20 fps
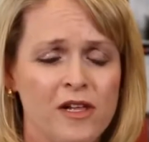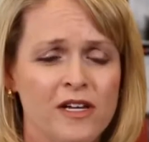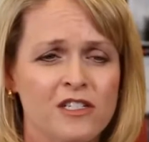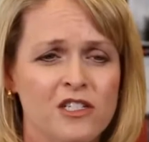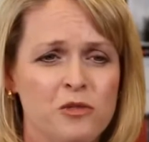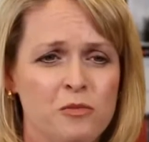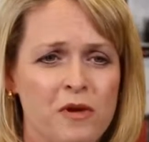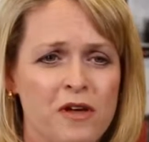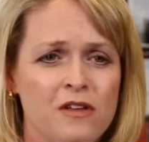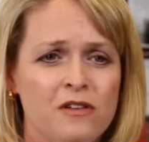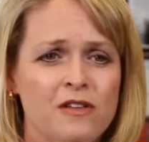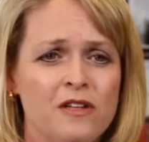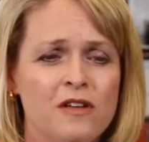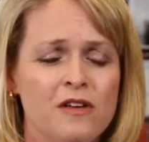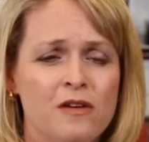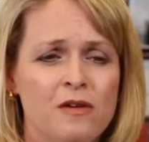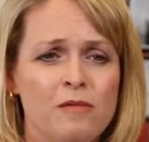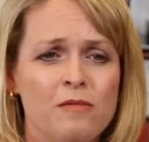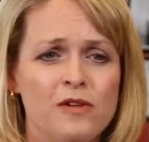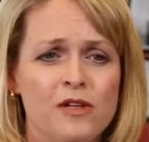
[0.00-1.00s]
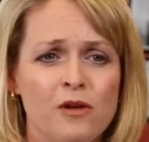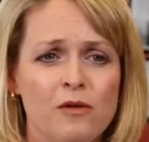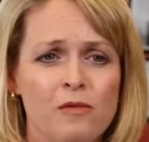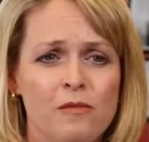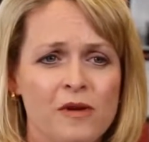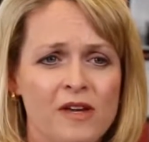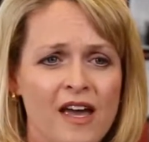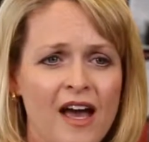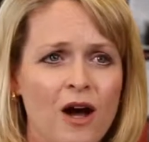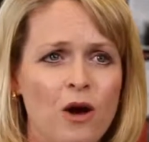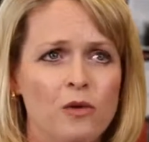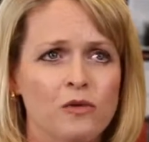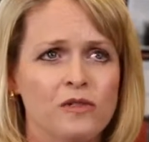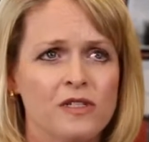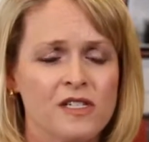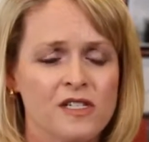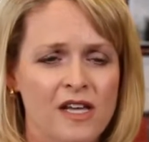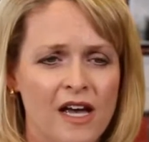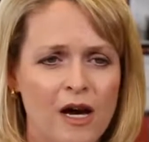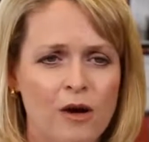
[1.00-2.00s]
has spent,
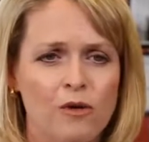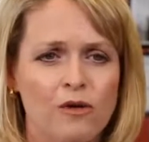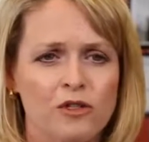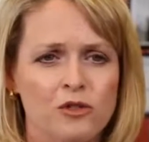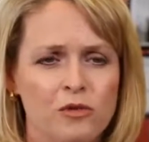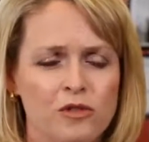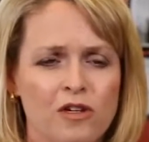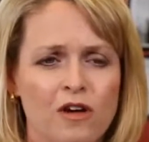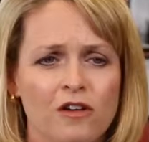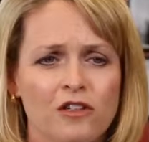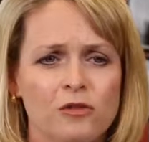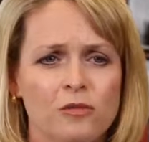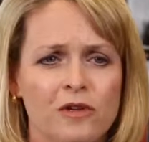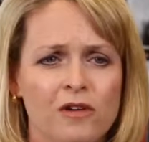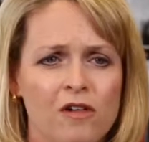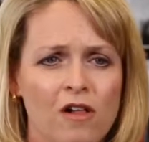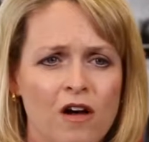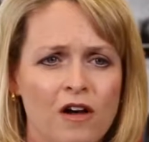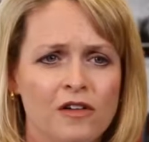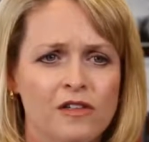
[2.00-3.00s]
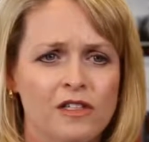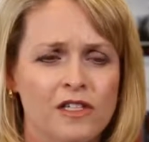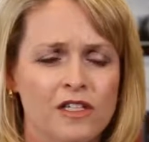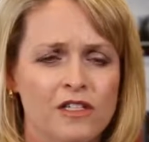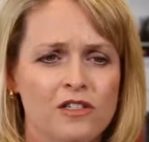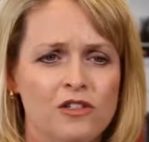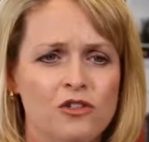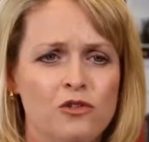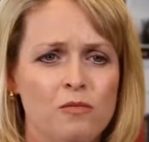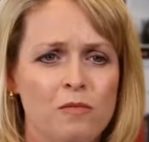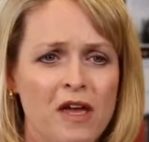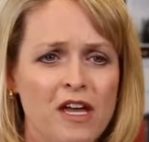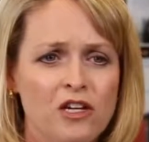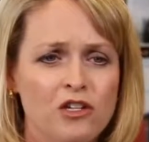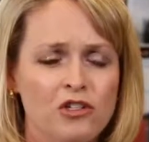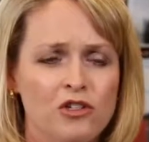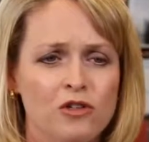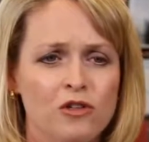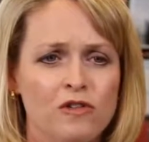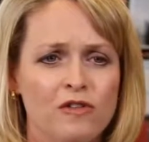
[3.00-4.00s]
countless hours with Dr. McLaughlin to make
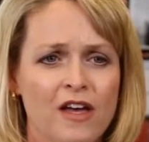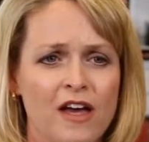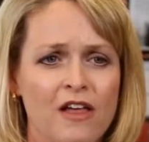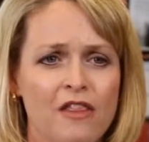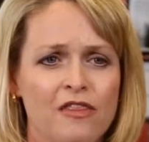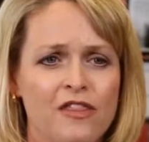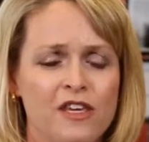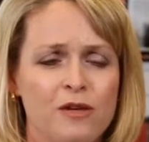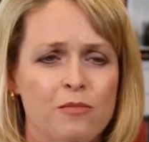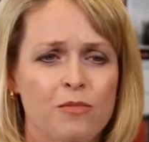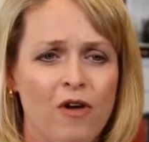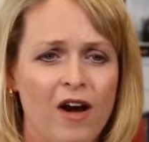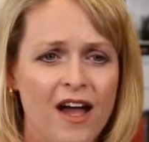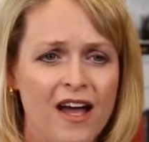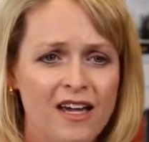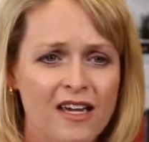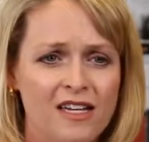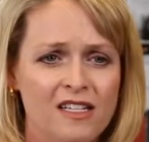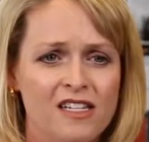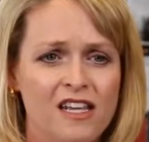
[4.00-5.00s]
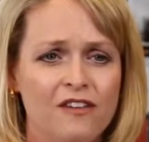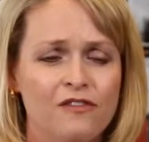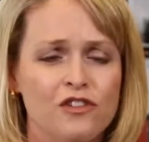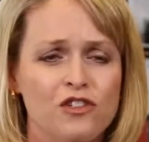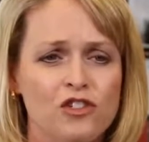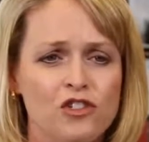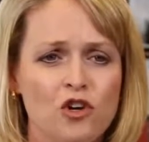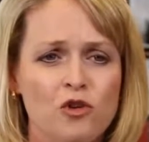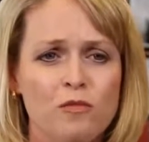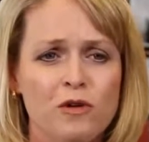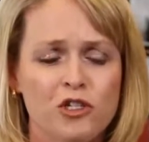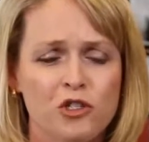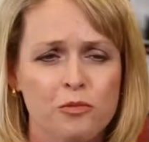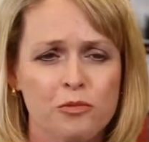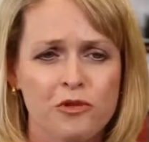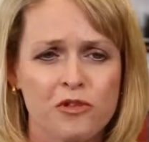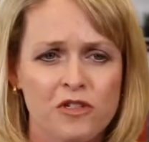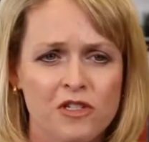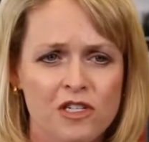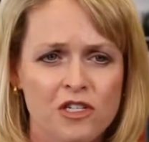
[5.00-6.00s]
sure that the brackets have so much
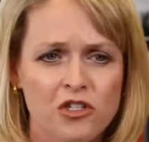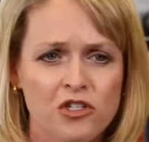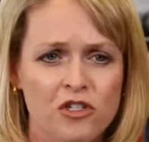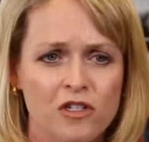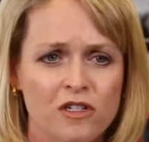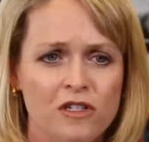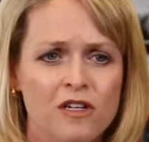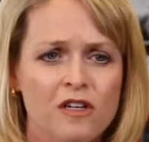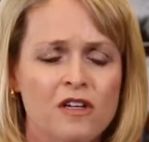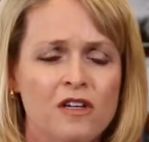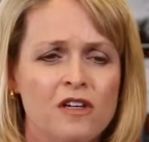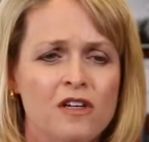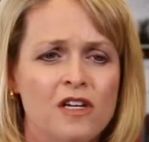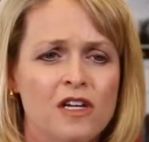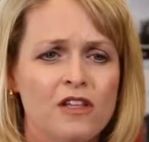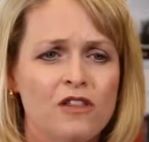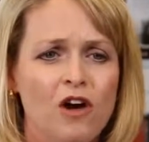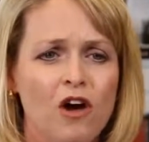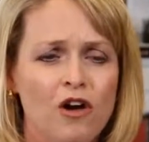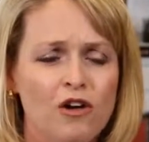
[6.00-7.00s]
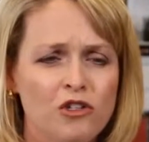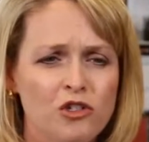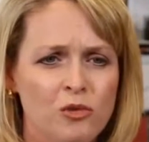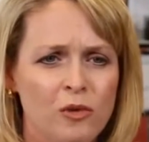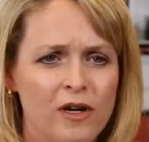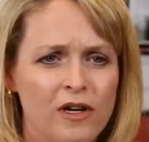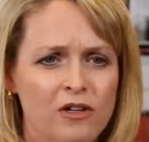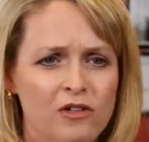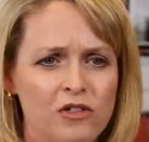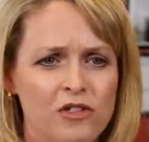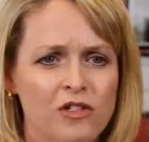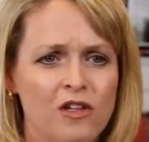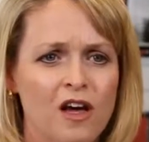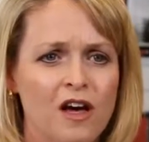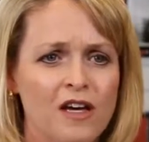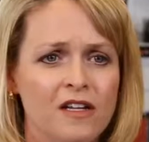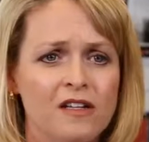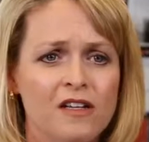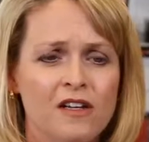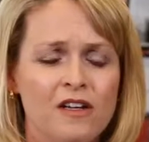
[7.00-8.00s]
precision in the arch wire
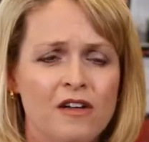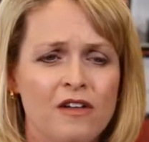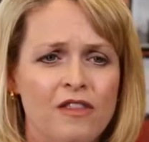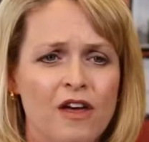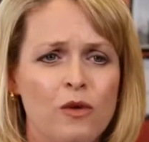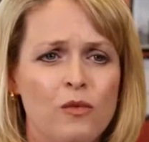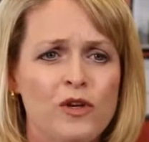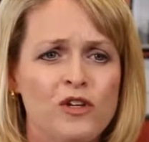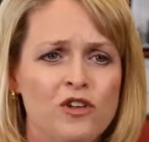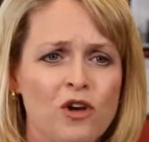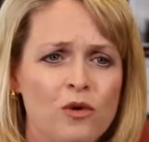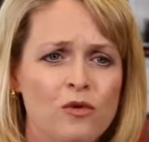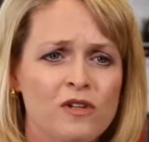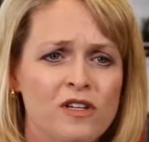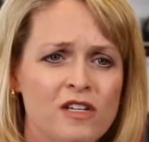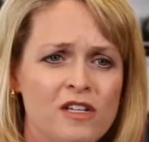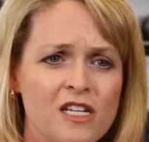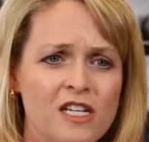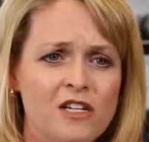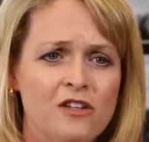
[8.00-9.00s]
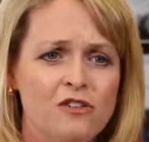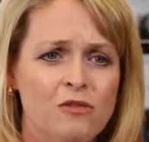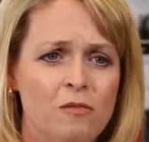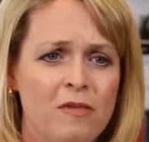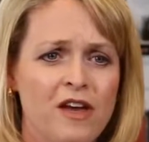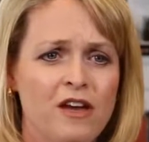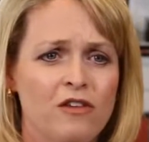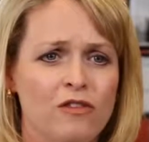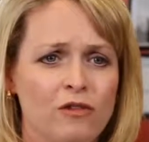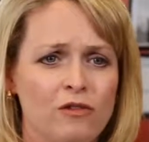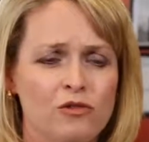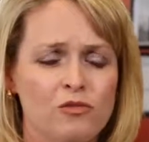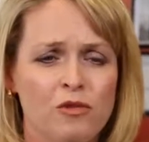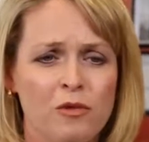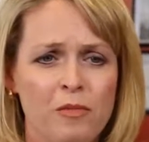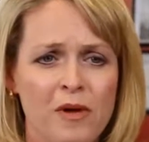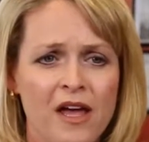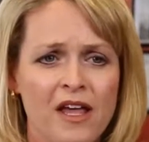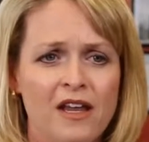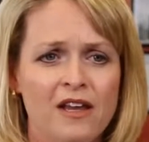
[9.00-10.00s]
slot that we don't need to make those
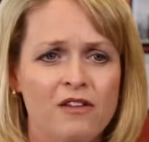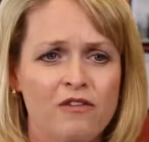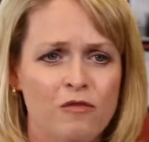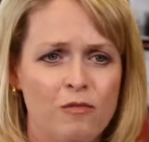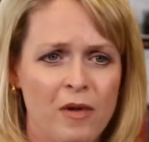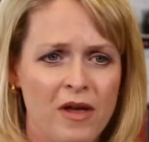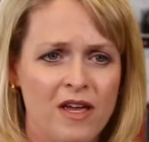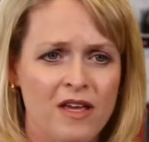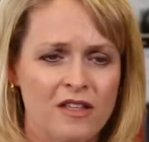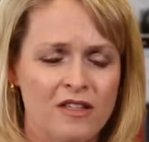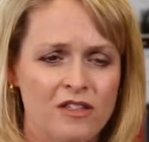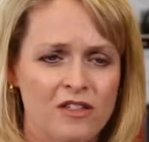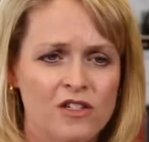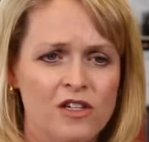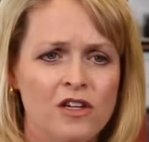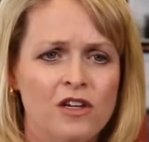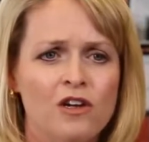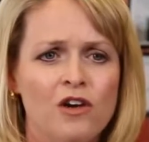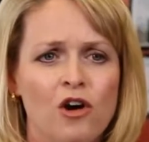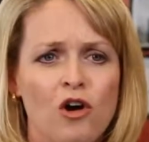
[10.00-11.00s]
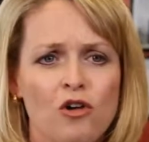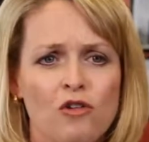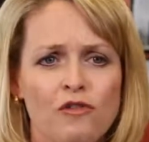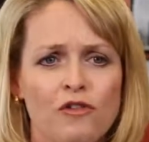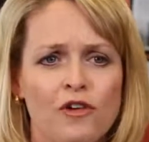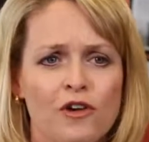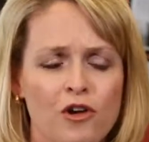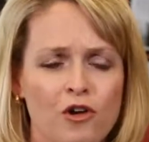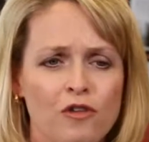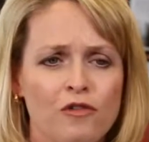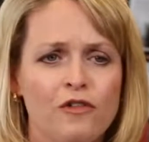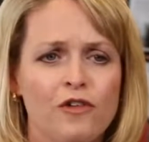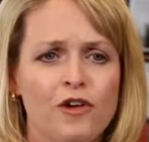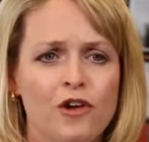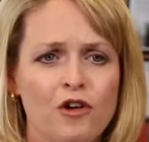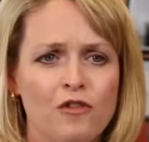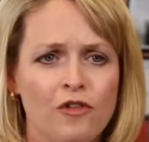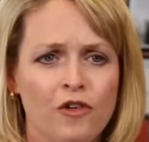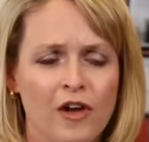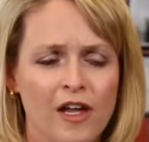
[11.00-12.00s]
repetitive bends over and over and
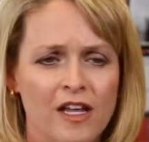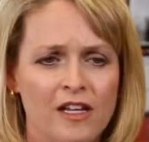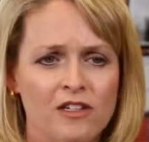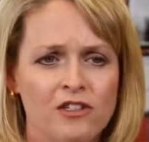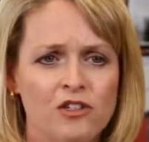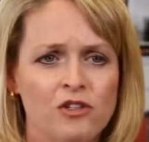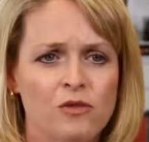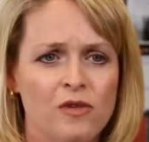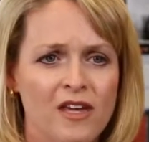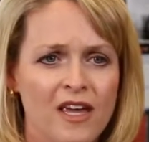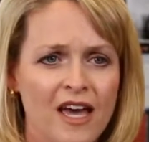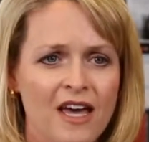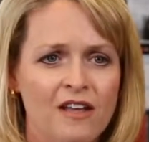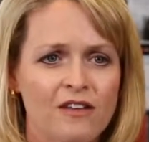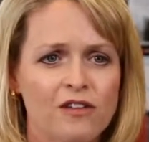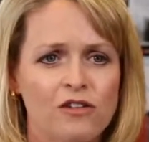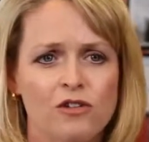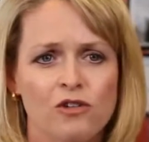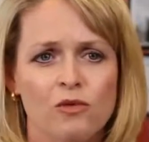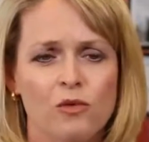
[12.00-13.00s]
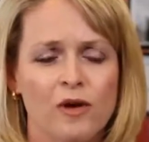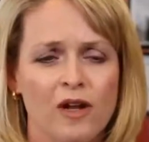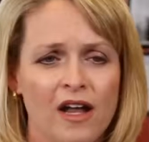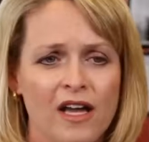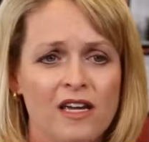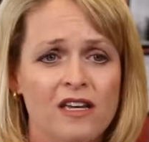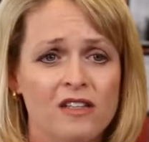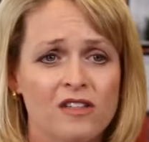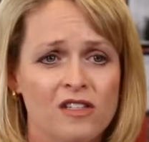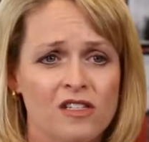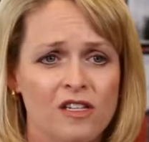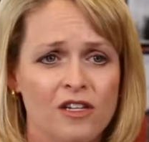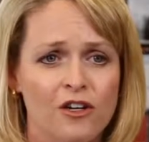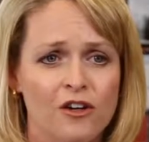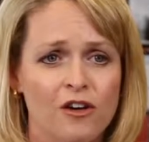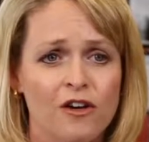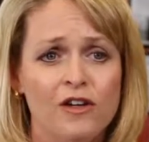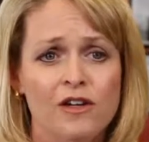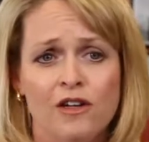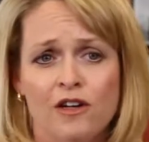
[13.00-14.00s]
over again to get to what I
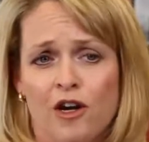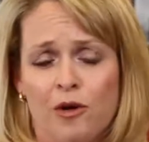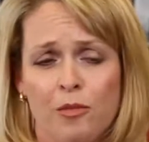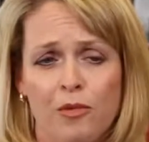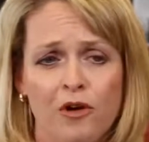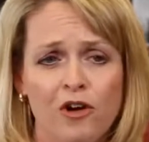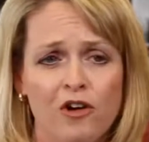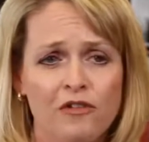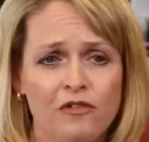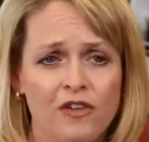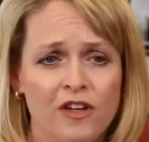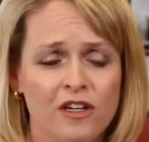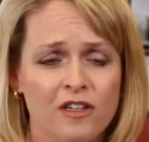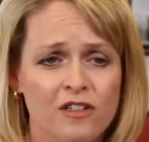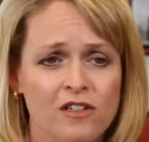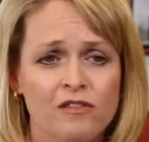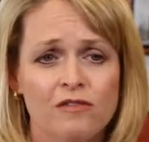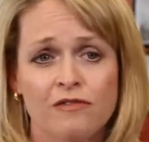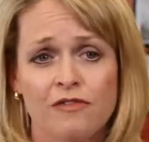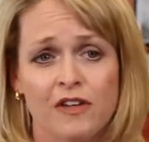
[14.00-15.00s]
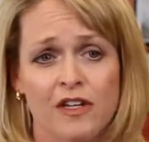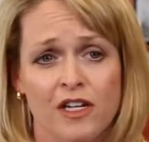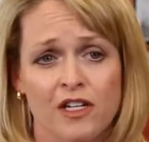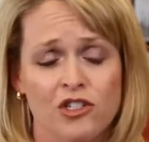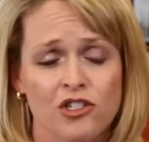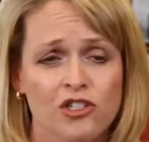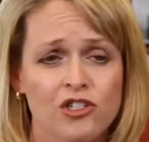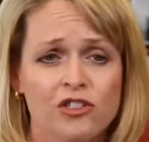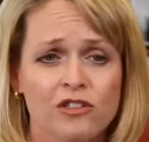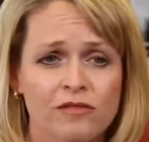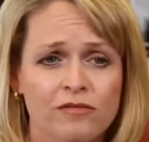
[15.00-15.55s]
consider a perfect finish.